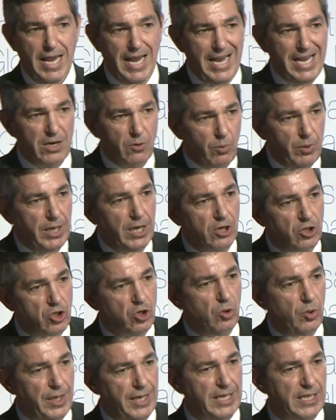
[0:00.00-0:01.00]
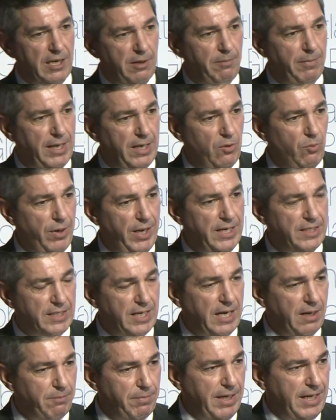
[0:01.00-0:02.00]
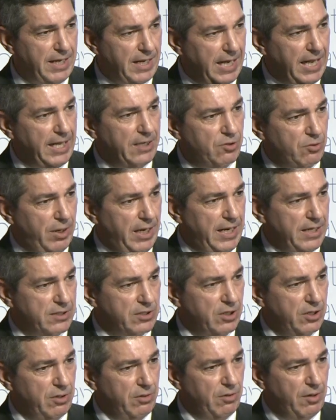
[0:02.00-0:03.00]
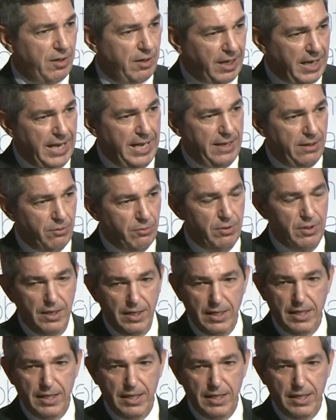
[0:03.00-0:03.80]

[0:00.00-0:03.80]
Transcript: and we are doing it in many ways, and I'll be glad to answer how,